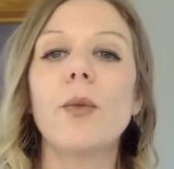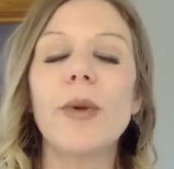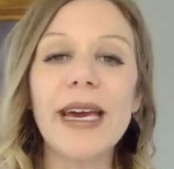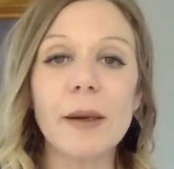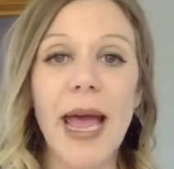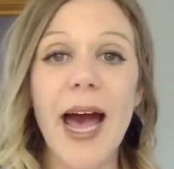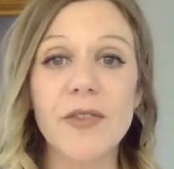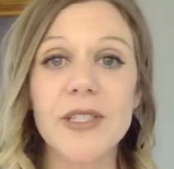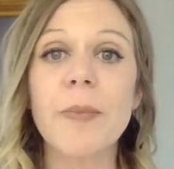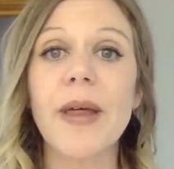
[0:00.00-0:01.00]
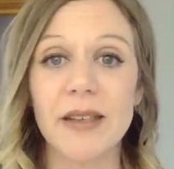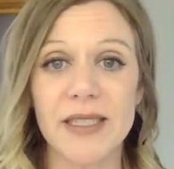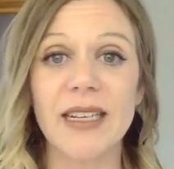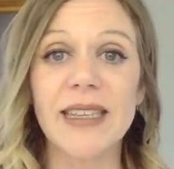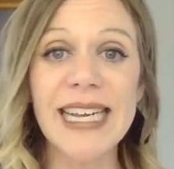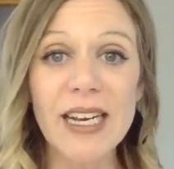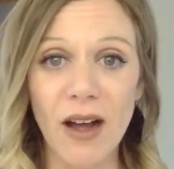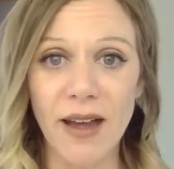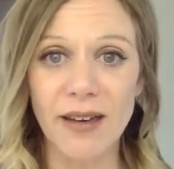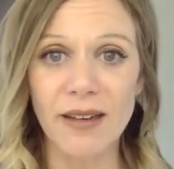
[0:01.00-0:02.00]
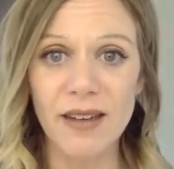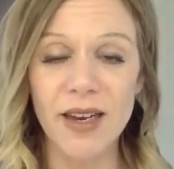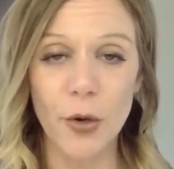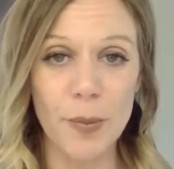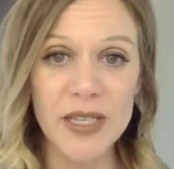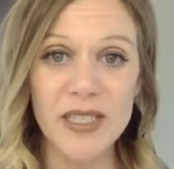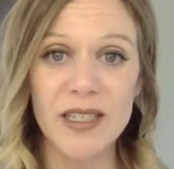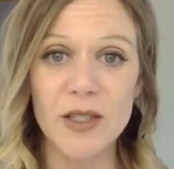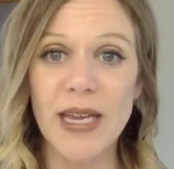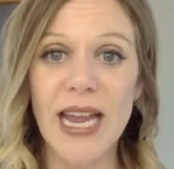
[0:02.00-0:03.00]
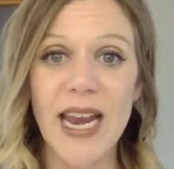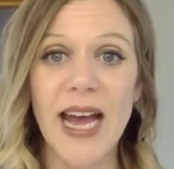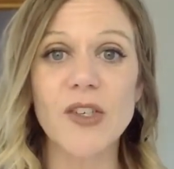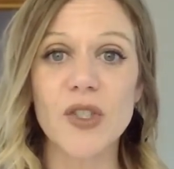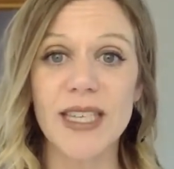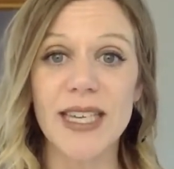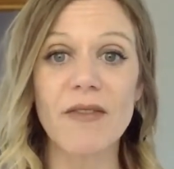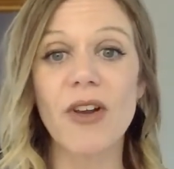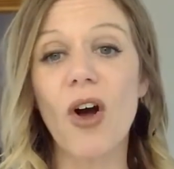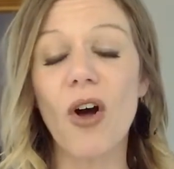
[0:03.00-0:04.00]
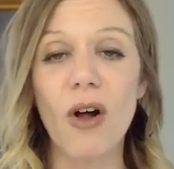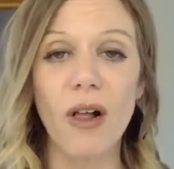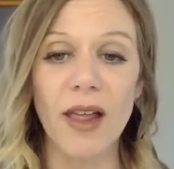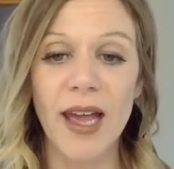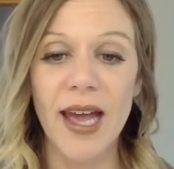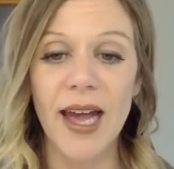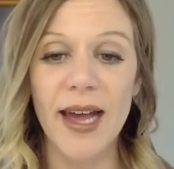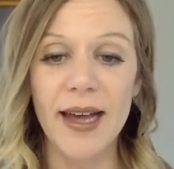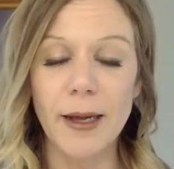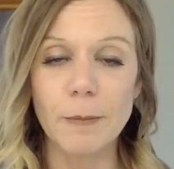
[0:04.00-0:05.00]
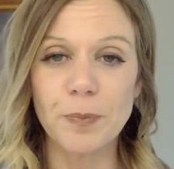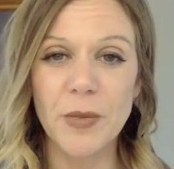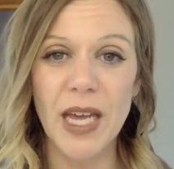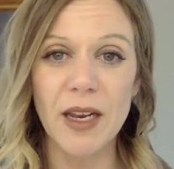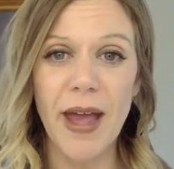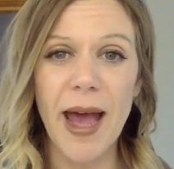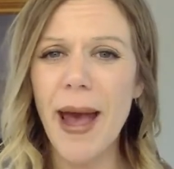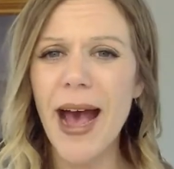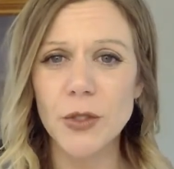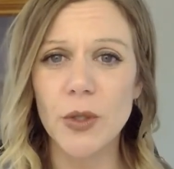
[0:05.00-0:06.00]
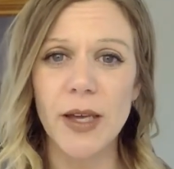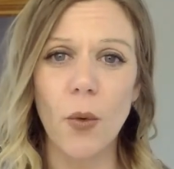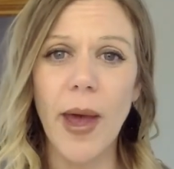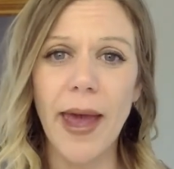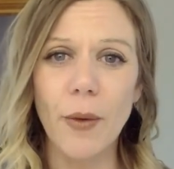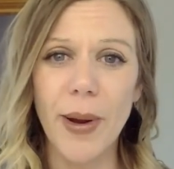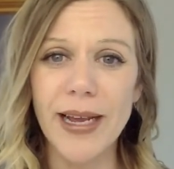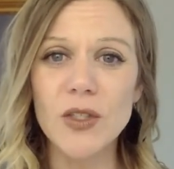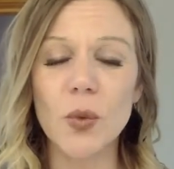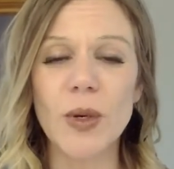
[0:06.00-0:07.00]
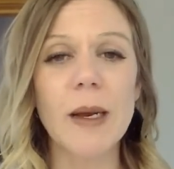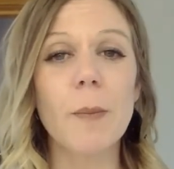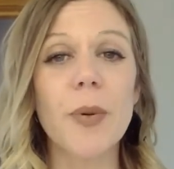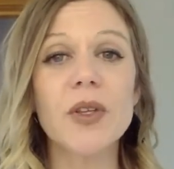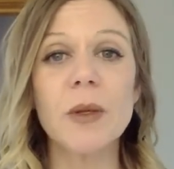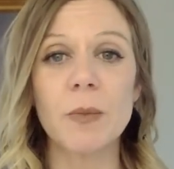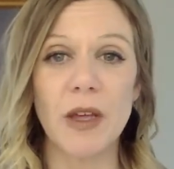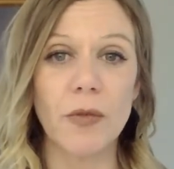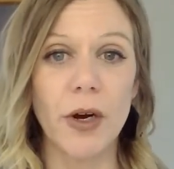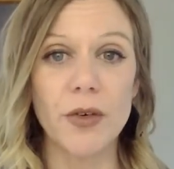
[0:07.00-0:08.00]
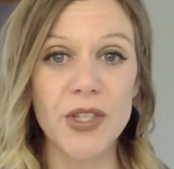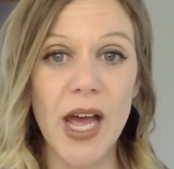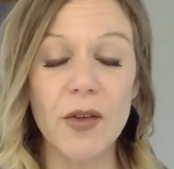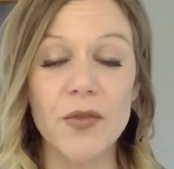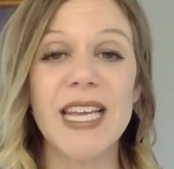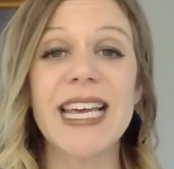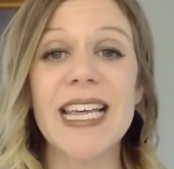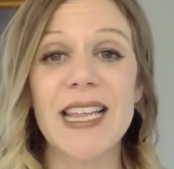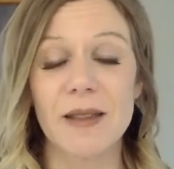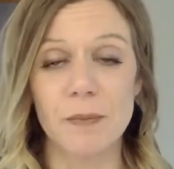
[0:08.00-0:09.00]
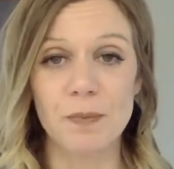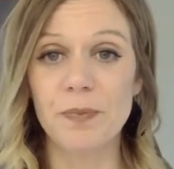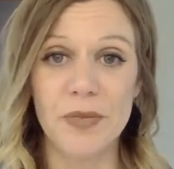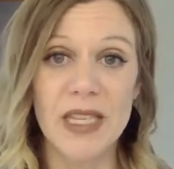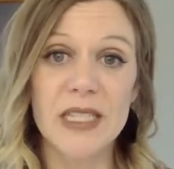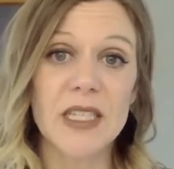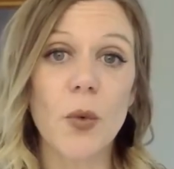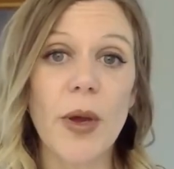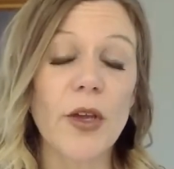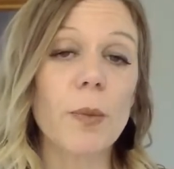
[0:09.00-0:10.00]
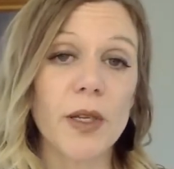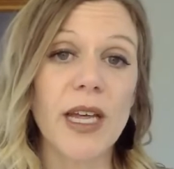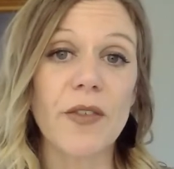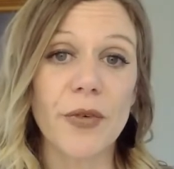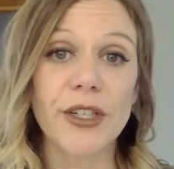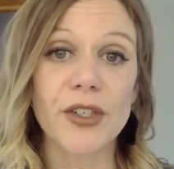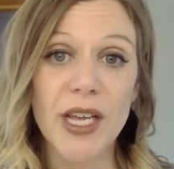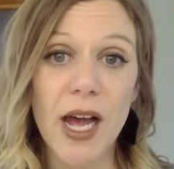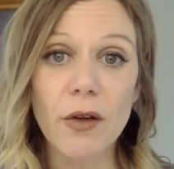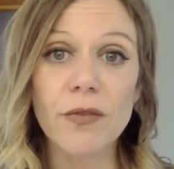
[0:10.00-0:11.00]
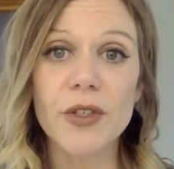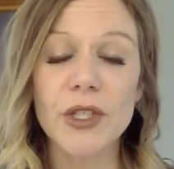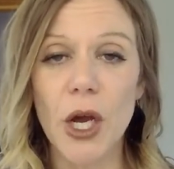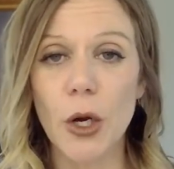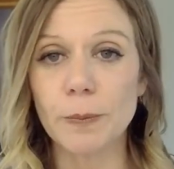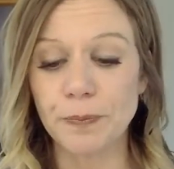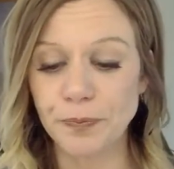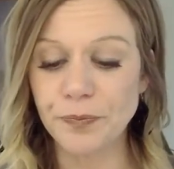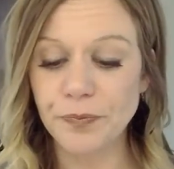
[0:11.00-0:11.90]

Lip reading: We got to have something else to lean on in our business. We cannot just give it all kind of haphazardly away, right? So we need to build something for ourselves. This is the way you build up for yourself. So